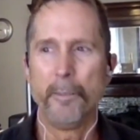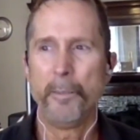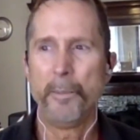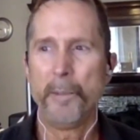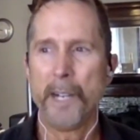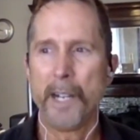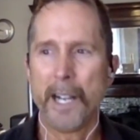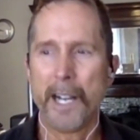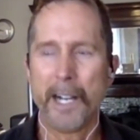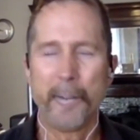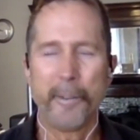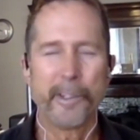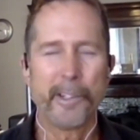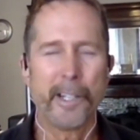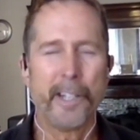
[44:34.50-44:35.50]
but I
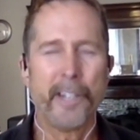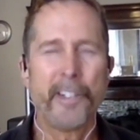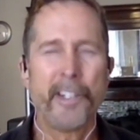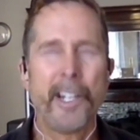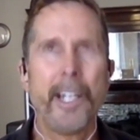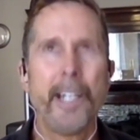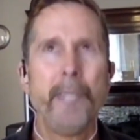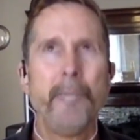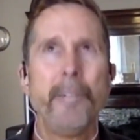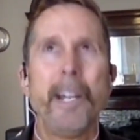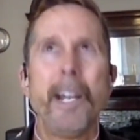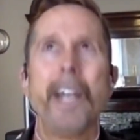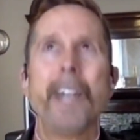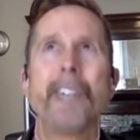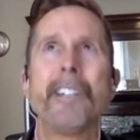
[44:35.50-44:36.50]
was ashamed to
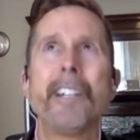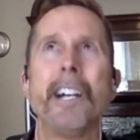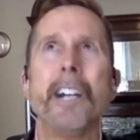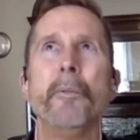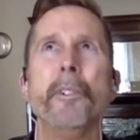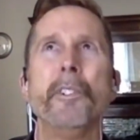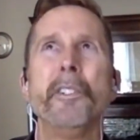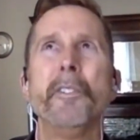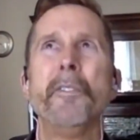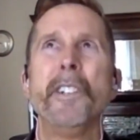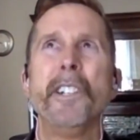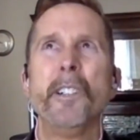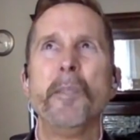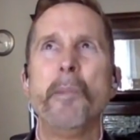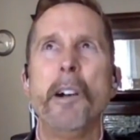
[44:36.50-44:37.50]
ask God, what do you
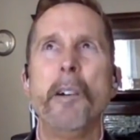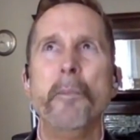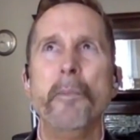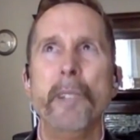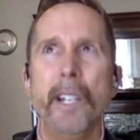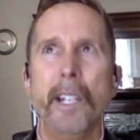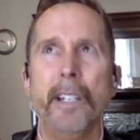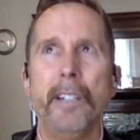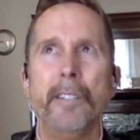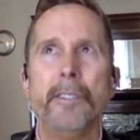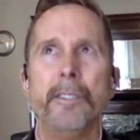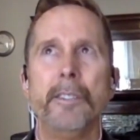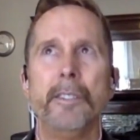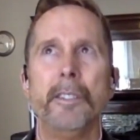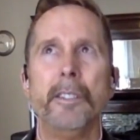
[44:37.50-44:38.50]
feel about me?
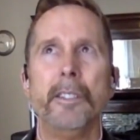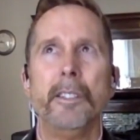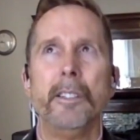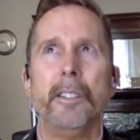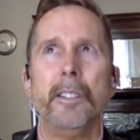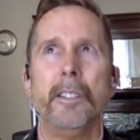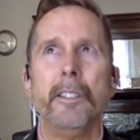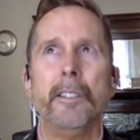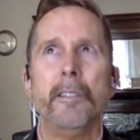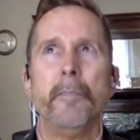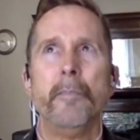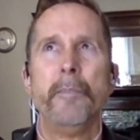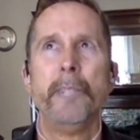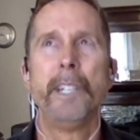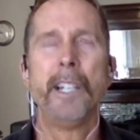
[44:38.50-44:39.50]

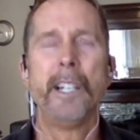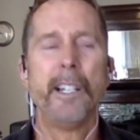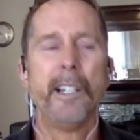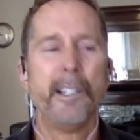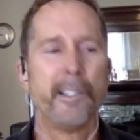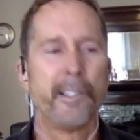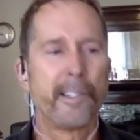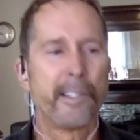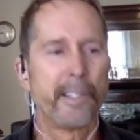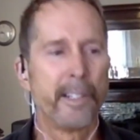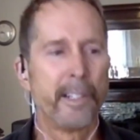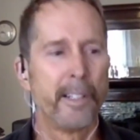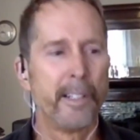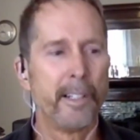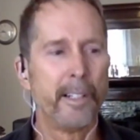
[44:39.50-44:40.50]
Because
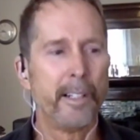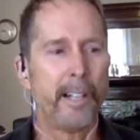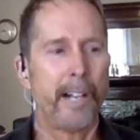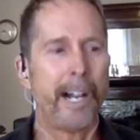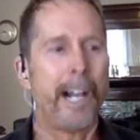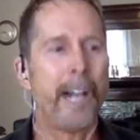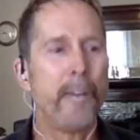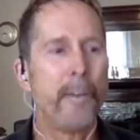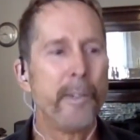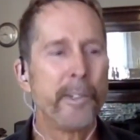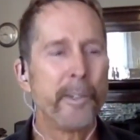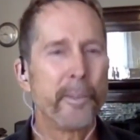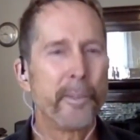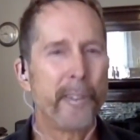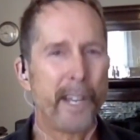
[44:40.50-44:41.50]
I was
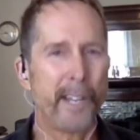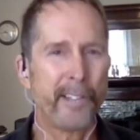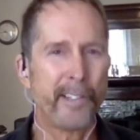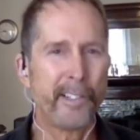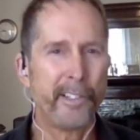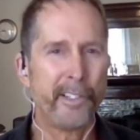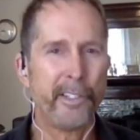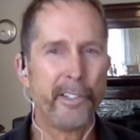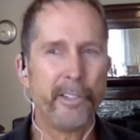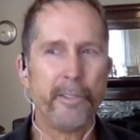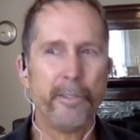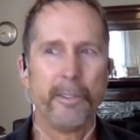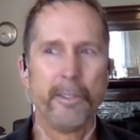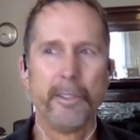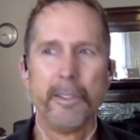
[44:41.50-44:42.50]
a
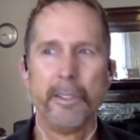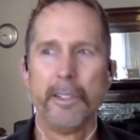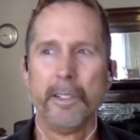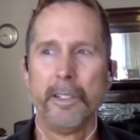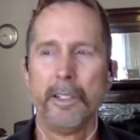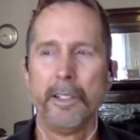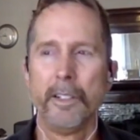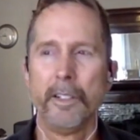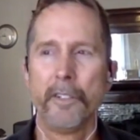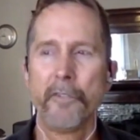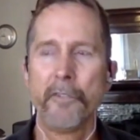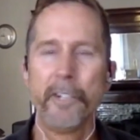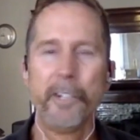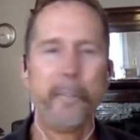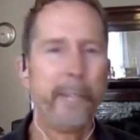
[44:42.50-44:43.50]
prostitute
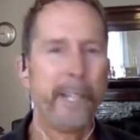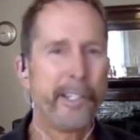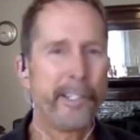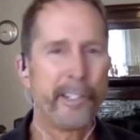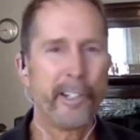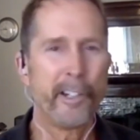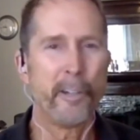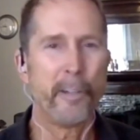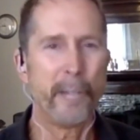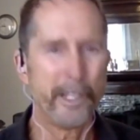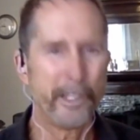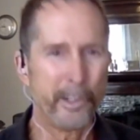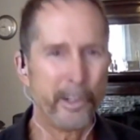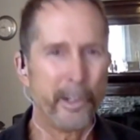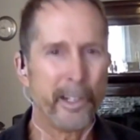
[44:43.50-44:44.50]
3 weeks ago by
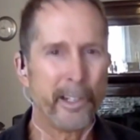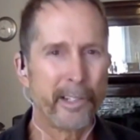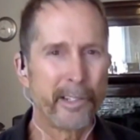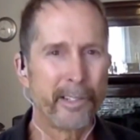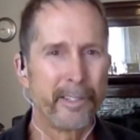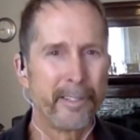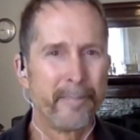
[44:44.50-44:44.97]
choice,